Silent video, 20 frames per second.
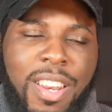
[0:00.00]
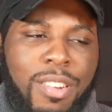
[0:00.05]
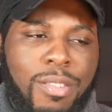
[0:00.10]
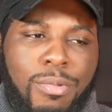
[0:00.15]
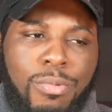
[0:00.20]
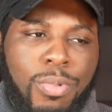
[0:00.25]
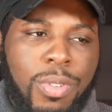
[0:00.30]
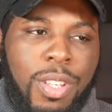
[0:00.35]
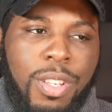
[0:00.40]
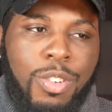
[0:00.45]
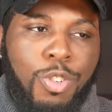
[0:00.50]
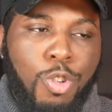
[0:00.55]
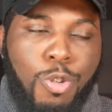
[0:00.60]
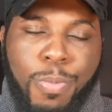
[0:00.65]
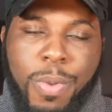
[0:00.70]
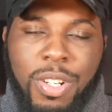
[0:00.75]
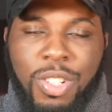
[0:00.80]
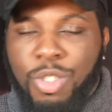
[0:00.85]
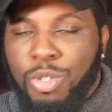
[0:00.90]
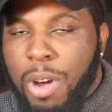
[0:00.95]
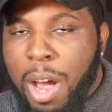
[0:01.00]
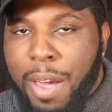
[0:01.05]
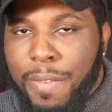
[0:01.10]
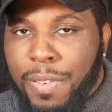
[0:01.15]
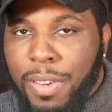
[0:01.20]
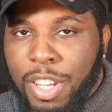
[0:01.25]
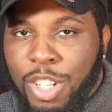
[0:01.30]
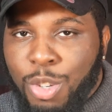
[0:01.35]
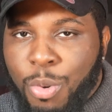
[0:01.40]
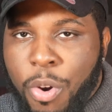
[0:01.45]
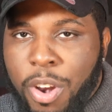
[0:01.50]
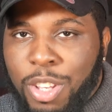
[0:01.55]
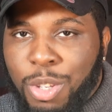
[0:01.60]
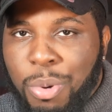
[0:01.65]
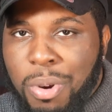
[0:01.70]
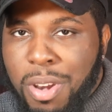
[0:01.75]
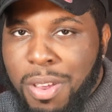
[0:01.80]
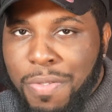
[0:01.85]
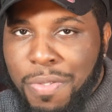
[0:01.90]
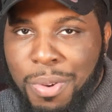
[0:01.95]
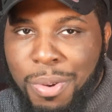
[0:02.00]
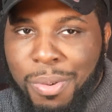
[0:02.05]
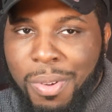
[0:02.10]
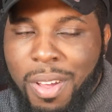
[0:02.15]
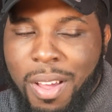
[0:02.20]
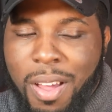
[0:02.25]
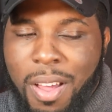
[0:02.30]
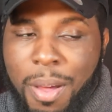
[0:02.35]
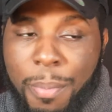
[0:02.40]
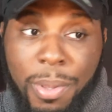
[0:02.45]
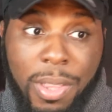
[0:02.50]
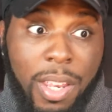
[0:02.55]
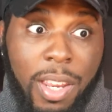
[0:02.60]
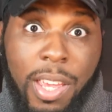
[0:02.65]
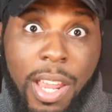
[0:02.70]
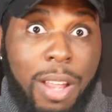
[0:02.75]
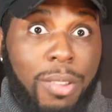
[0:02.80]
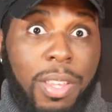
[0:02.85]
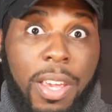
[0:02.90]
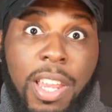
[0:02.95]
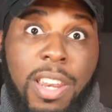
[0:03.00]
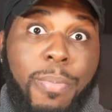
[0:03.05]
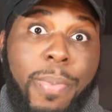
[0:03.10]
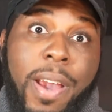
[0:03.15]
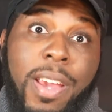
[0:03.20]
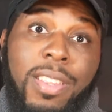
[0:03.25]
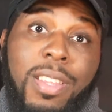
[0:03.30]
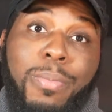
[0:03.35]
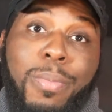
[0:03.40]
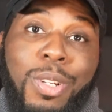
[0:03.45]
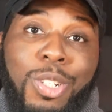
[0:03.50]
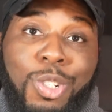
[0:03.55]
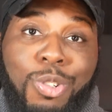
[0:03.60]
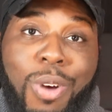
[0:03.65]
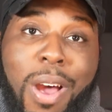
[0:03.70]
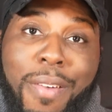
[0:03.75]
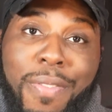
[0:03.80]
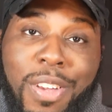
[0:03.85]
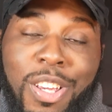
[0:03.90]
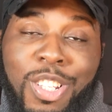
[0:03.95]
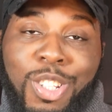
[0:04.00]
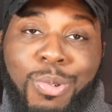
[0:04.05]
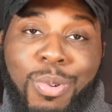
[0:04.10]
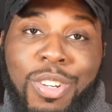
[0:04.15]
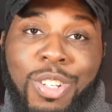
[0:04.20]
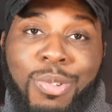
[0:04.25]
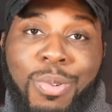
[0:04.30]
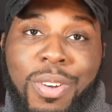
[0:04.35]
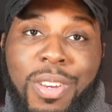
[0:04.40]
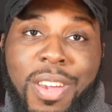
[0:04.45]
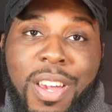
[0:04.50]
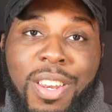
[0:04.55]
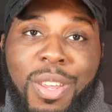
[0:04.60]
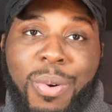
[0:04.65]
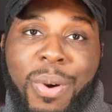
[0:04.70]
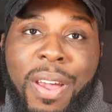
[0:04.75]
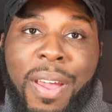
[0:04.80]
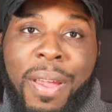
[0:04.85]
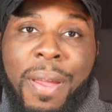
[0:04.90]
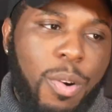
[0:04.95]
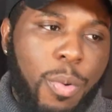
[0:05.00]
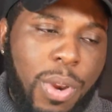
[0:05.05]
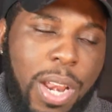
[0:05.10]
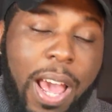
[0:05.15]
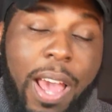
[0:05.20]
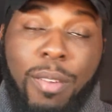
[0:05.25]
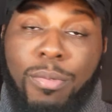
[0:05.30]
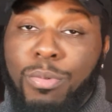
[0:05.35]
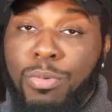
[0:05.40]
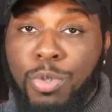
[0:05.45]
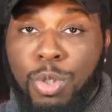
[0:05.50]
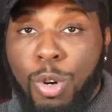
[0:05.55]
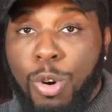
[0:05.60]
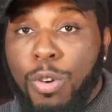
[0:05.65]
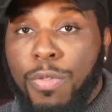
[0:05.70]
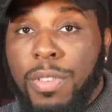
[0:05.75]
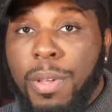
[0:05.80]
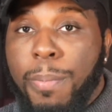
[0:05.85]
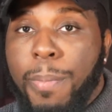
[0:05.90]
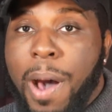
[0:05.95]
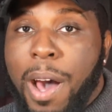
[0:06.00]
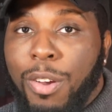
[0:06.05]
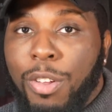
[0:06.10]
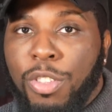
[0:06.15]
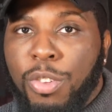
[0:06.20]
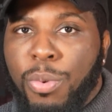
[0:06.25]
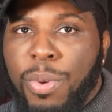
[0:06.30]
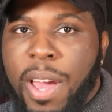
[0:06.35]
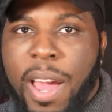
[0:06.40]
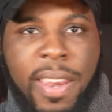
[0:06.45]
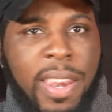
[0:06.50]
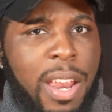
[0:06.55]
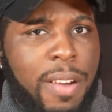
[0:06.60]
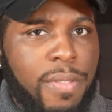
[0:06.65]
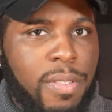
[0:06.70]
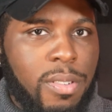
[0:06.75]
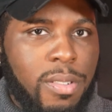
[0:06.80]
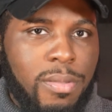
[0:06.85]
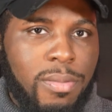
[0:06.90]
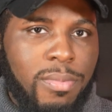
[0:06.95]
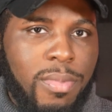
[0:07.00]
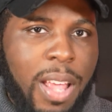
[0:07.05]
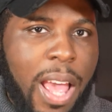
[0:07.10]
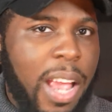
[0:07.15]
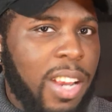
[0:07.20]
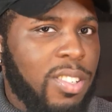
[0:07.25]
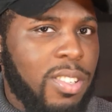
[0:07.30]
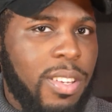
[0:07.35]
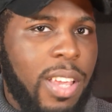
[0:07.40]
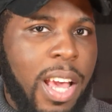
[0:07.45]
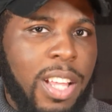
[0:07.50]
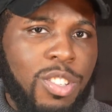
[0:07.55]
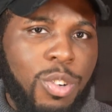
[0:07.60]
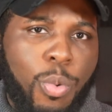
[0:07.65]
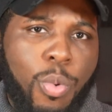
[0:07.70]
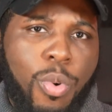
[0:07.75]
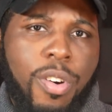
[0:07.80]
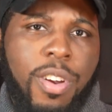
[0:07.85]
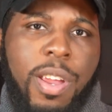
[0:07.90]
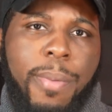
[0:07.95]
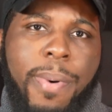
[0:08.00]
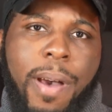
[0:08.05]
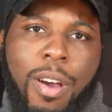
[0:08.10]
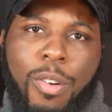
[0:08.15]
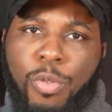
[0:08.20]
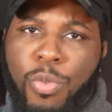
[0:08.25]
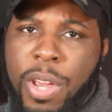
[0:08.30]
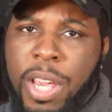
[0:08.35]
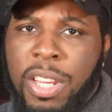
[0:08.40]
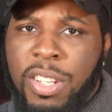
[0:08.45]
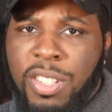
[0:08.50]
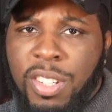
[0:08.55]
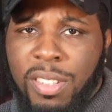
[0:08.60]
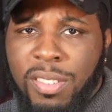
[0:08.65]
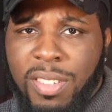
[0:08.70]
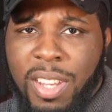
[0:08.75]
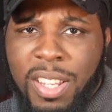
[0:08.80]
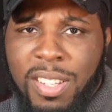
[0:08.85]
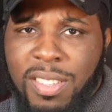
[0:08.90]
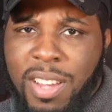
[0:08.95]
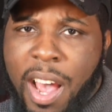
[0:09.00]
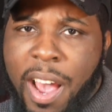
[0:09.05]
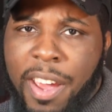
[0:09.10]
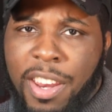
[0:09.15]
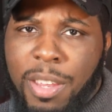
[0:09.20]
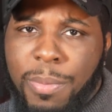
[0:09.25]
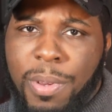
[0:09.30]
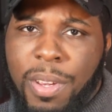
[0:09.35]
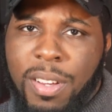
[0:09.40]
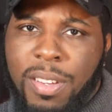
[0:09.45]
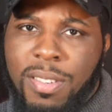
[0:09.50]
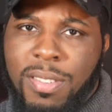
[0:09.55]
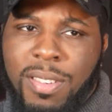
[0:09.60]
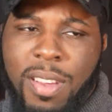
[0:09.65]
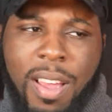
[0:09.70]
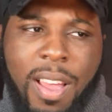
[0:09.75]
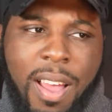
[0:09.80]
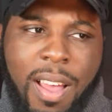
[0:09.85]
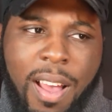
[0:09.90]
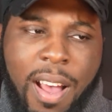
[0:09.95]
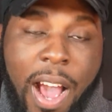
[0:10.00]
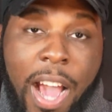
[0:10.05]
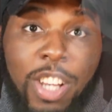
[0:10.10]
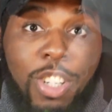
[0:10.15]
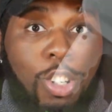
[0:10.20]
didn't really do much driving in 2020 but then again, I don't think anybody did much driving in 2020 anyway. When I drove the Model 3, I never actually had to worry about range anxiety because I